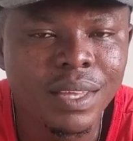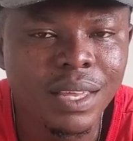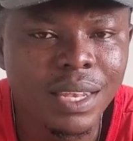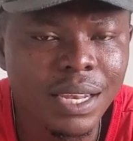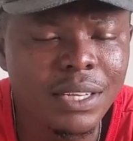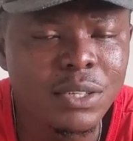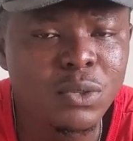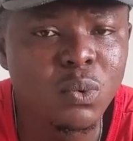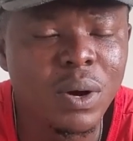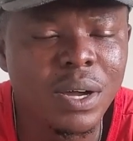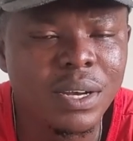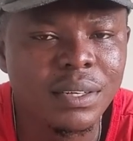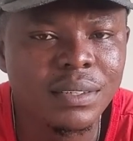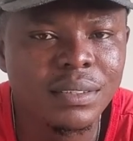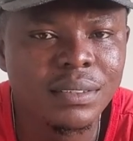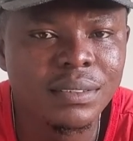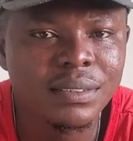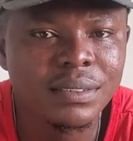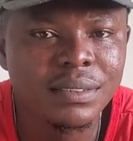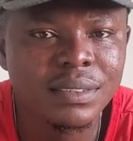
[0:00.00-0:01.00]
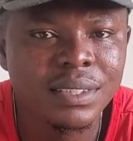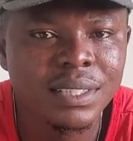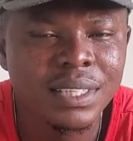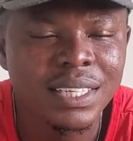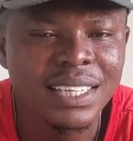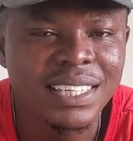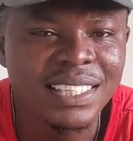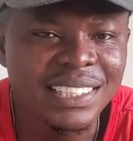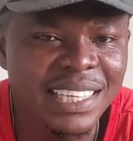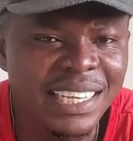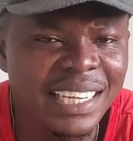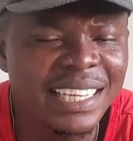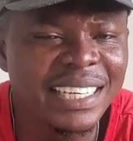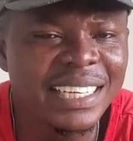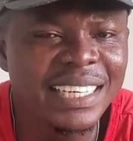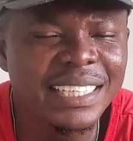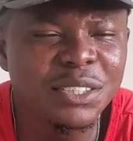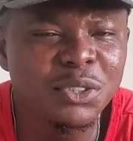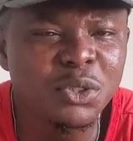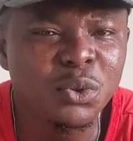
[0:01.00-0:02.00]
That is one.
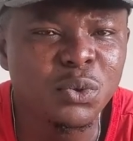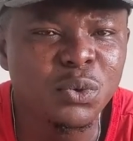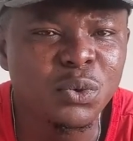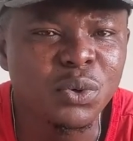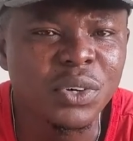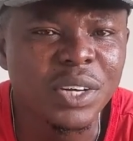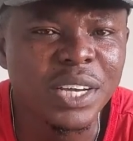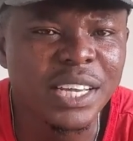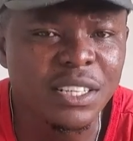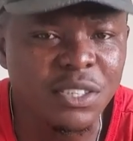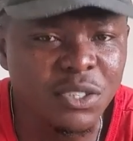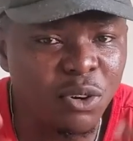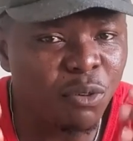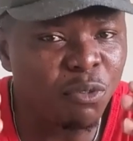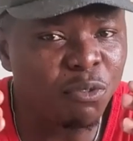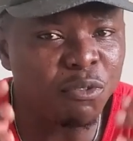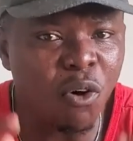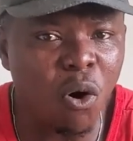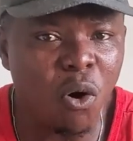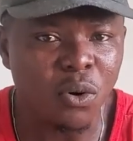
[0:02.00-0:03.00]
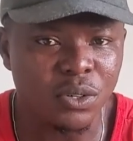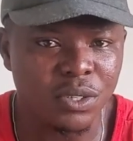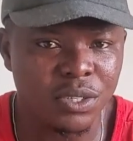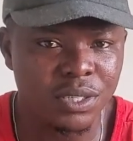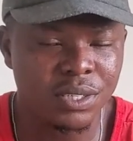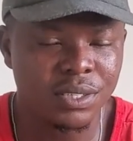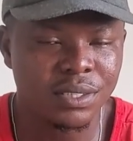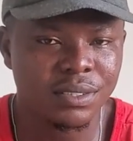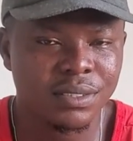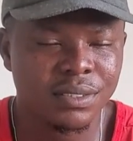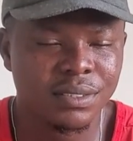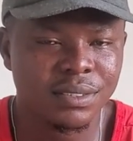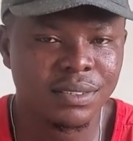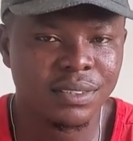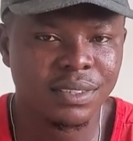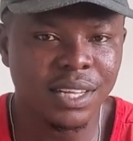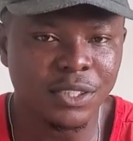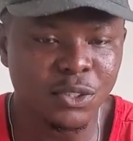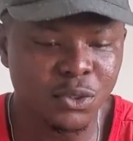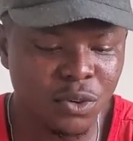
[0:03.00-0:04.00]
Secondly, too, it's your fault
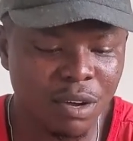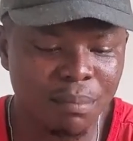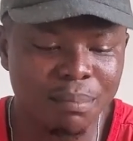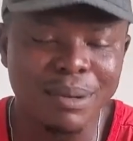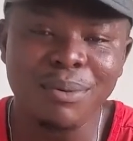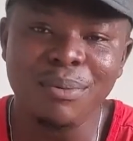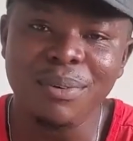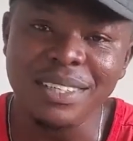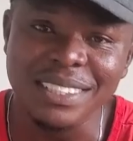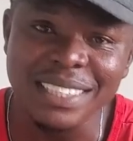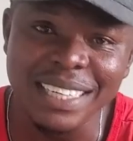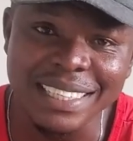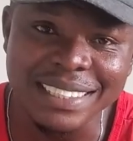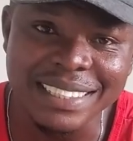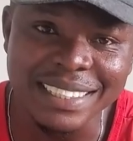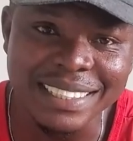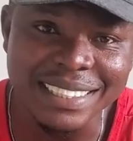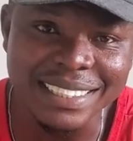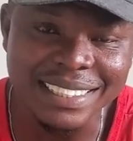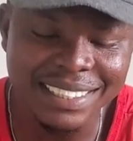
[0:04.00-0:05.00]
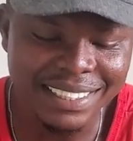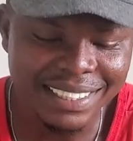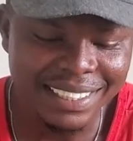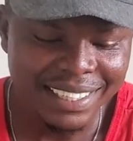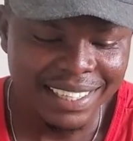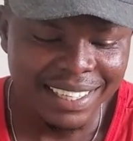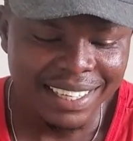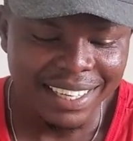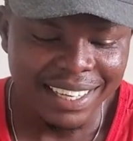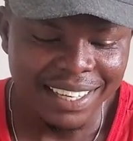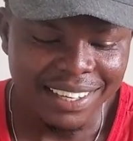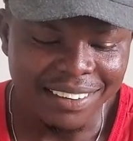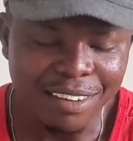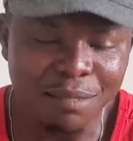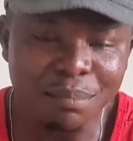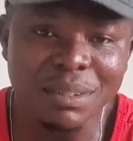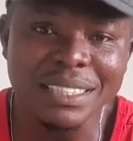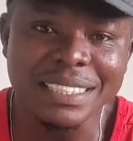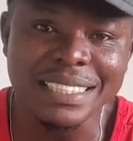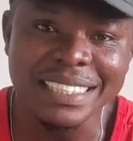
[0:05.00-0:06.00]
that you are being rejected, you are
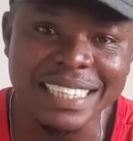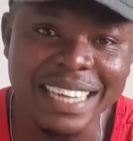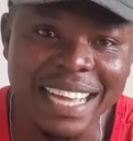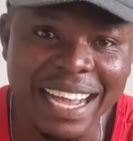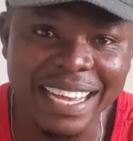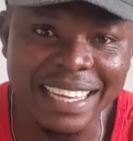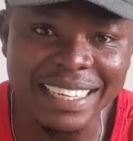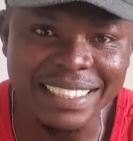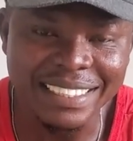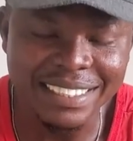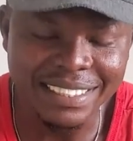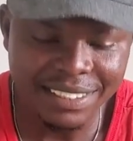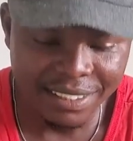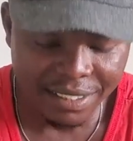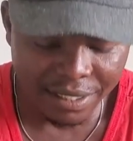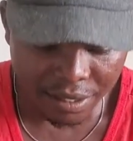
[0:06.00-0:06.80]
being denied.